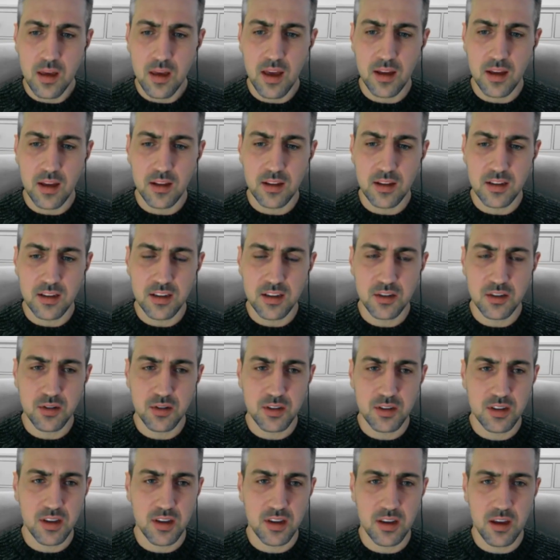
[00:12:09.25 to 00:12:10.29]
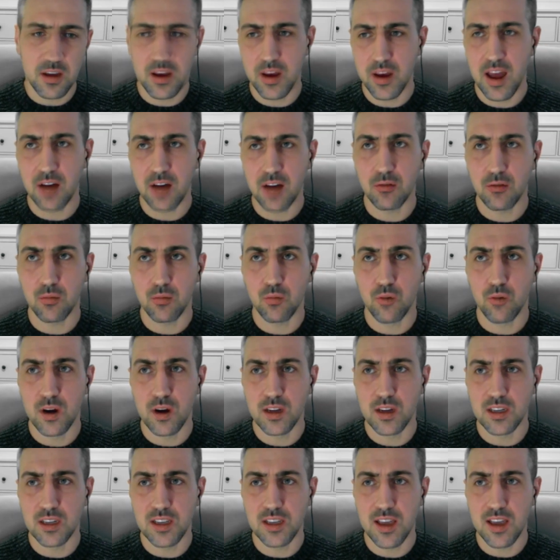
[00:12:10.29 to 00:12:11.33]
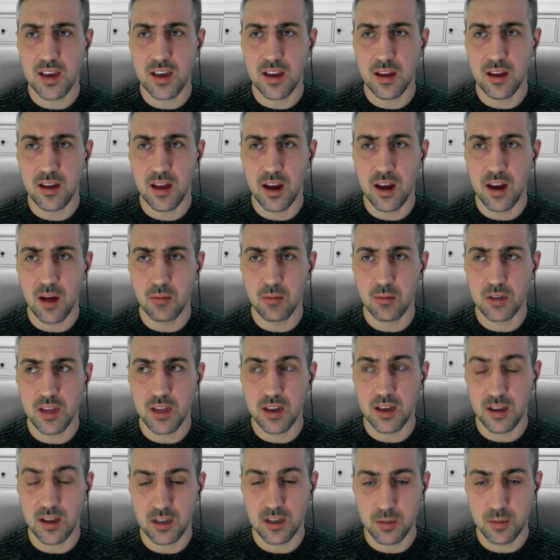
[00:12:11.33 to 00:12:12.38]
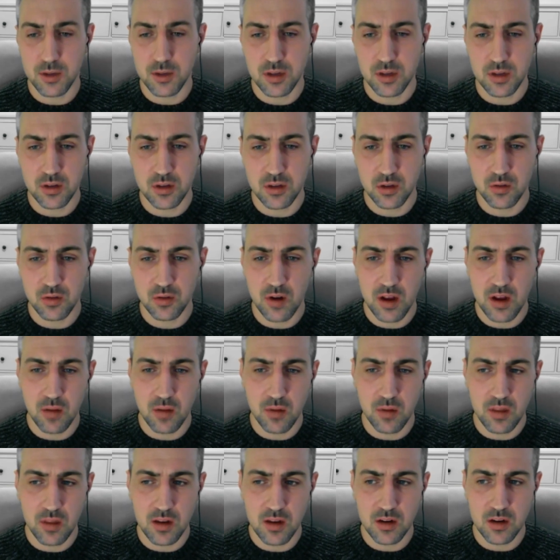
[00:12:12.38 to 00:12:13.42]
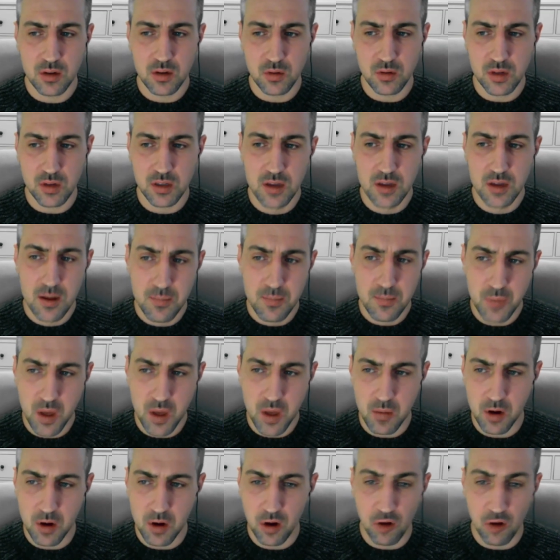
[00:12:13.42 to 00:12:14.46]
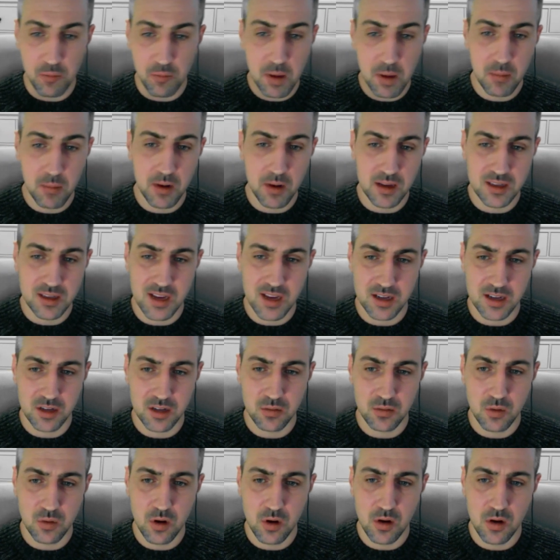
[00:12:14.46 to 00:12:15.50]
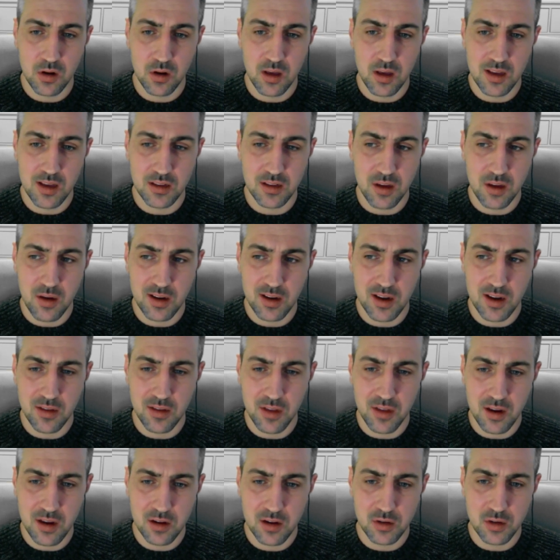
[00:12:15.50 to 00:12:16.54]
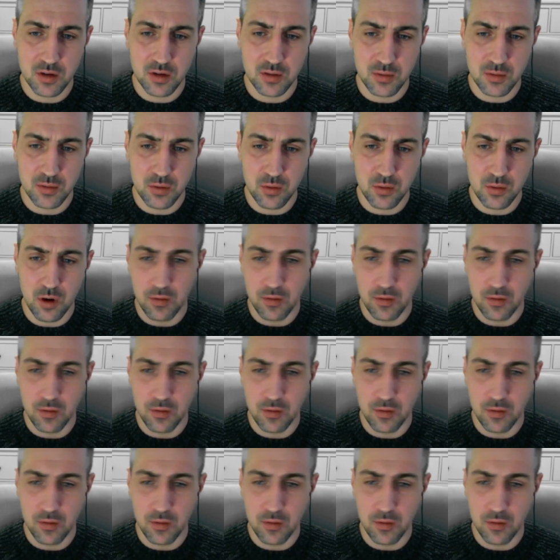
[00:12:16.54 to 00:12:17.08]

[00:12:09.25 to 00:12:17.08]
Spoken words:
Yeah, it's interesting. We're now really seeing an uptick, especially in Australia, with industries. A lot of public sector work is going down the industries route.